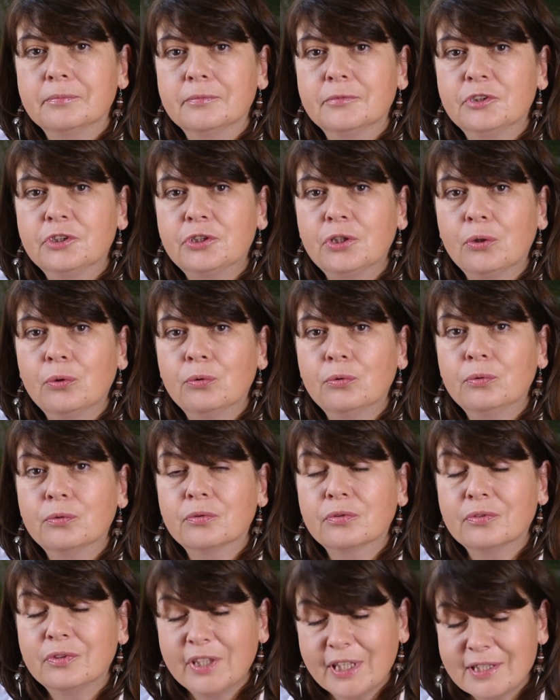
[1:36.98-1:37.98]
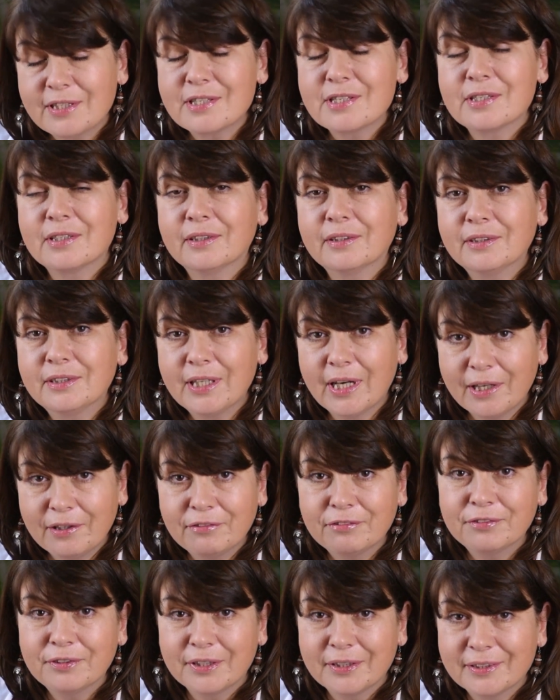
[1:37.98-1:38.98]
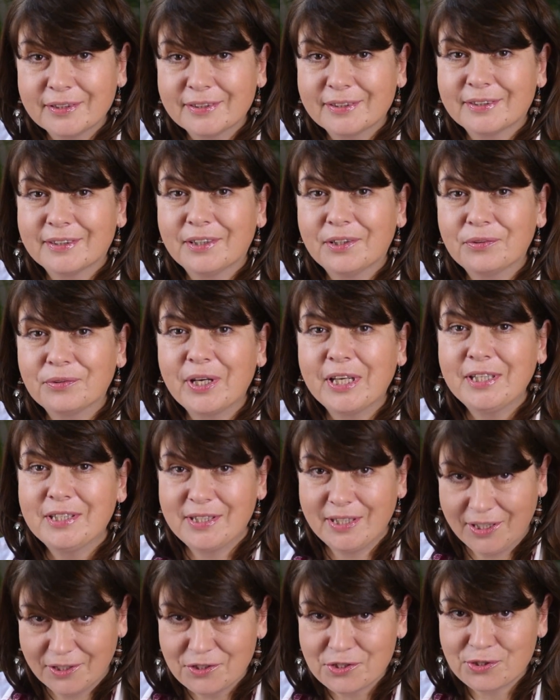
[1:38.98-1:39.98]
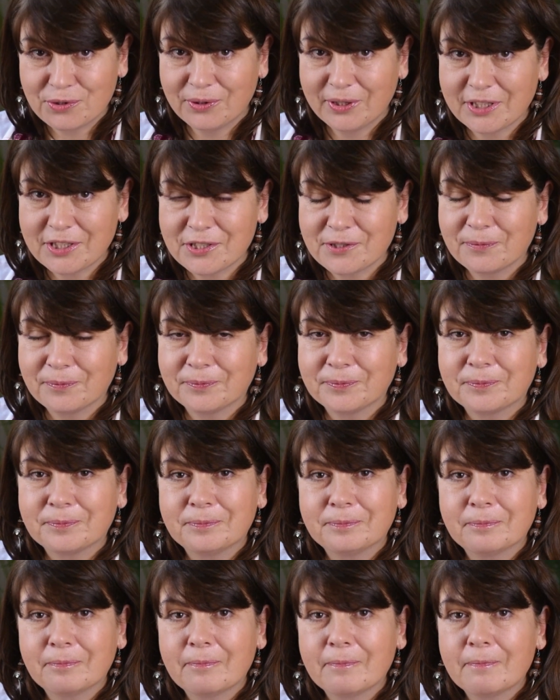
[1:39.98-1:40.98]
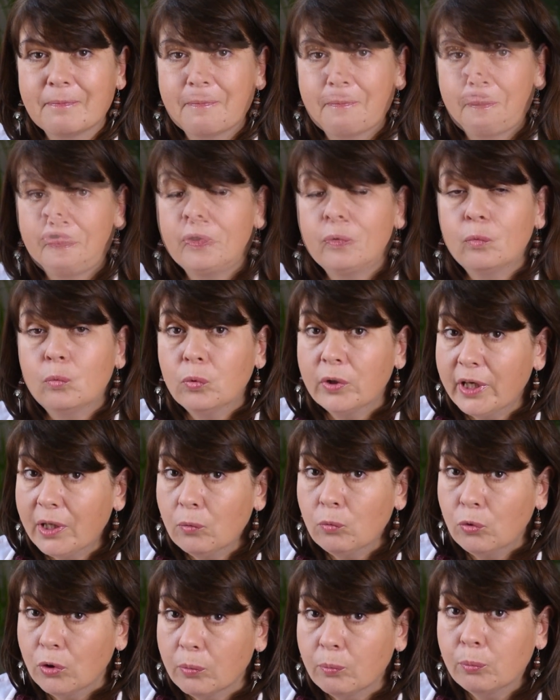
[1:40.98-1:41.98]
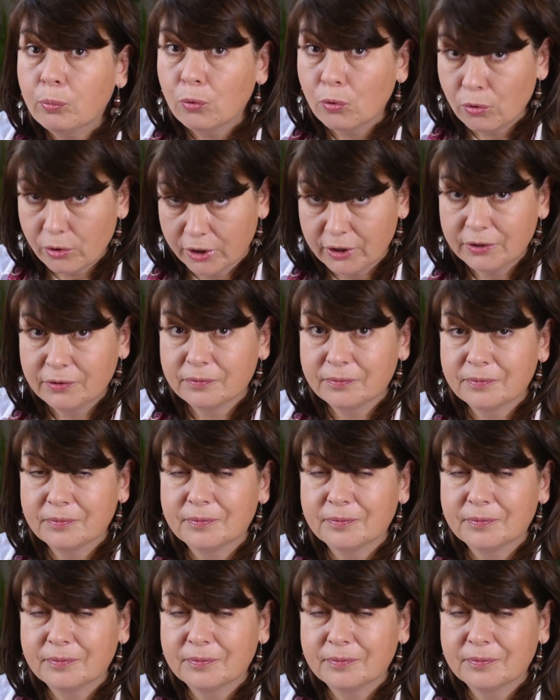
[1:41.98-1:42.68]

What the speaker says: So let's dive right into it. When we were born